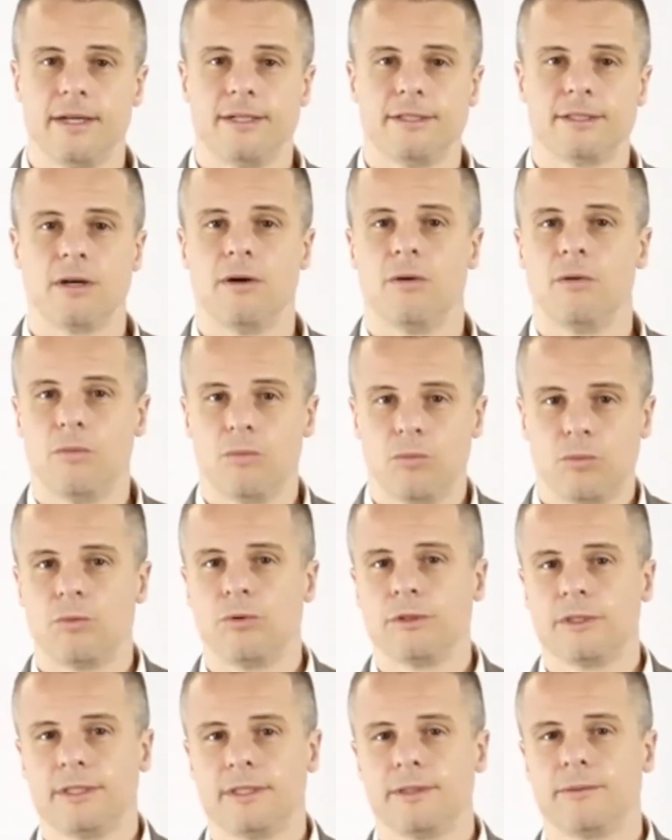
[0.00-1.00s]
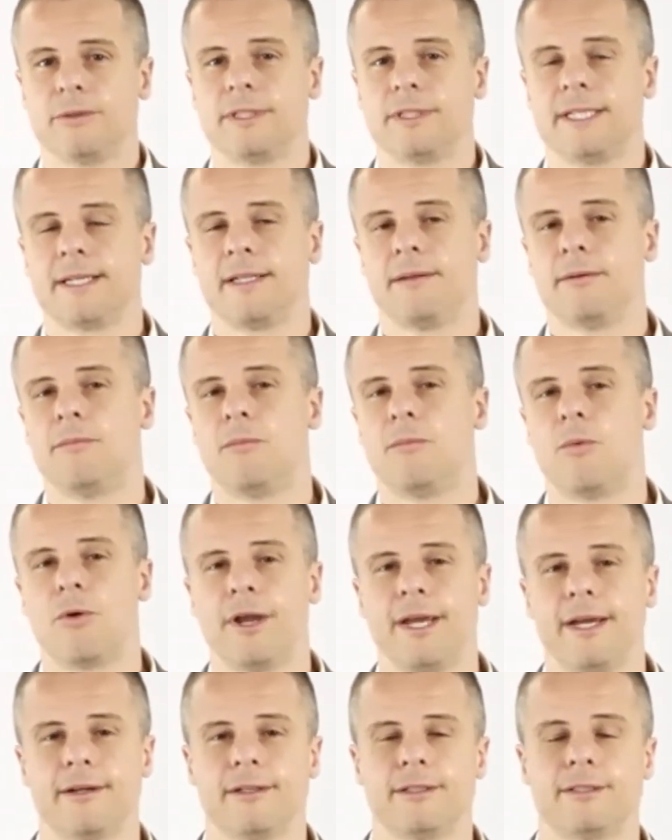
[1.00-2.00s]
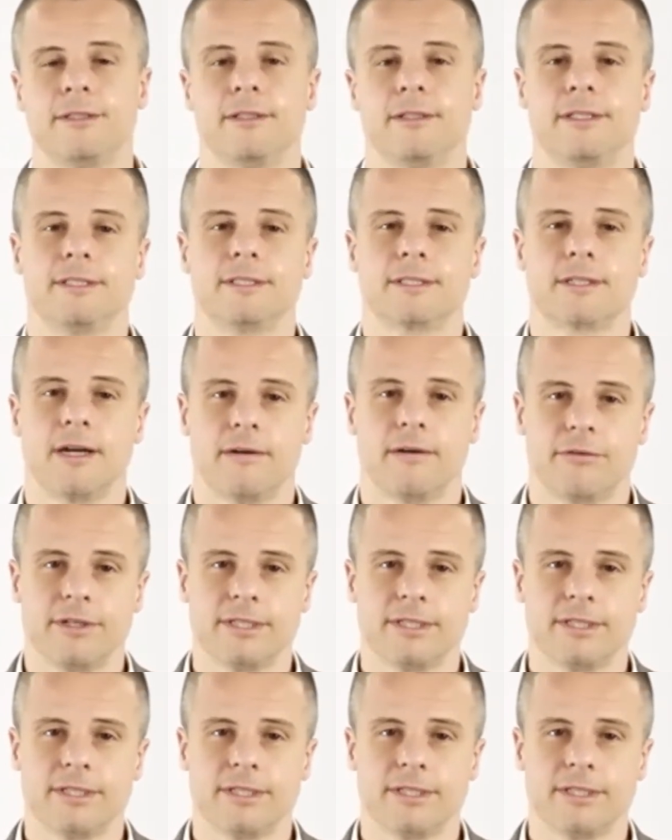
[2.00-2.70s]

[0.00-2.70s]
So we'll dig in a little more here to the discovery